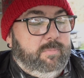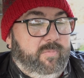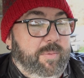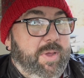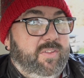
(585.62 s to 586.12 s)

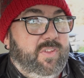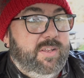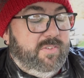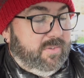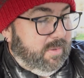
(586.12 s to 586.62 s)
That makes
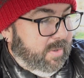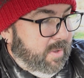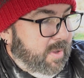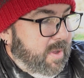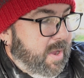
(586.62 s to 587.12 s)
sense.
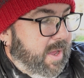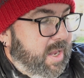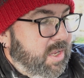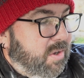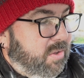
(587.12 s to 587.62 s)
And
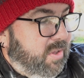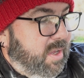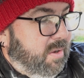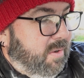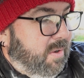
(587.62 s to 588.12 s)
then you got
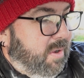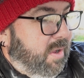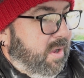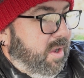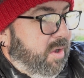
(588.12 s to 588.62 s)
your
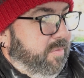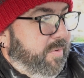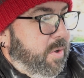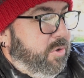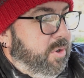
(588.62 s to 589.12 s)

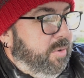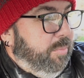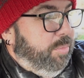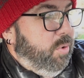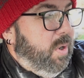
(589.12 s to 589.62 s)
feu de
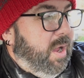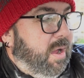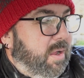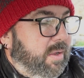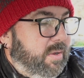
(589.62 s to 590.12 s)

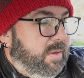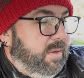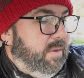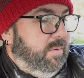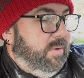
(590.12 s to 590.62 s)
brouillard
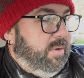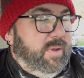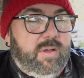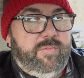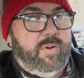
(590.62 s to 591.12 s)

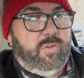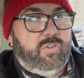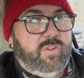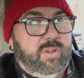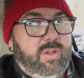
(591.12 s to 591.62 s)

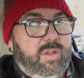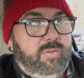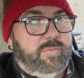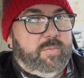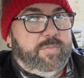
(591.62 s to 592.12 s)
avant
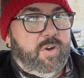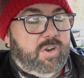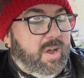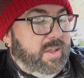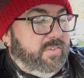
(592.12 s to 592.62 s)
front fog
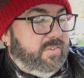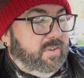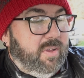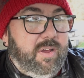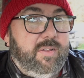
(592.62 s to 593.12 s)
lights.
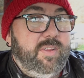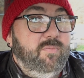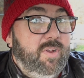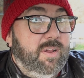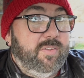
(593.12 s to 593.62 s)
I didn't
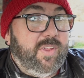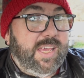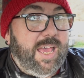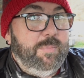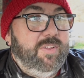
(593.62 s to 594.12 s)
realise they
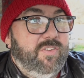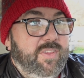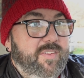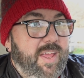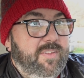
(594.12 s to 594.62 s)
came into
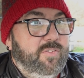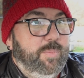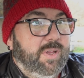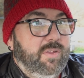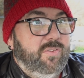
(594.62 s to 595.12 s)
the test,
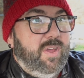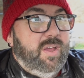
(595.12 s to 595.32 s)
because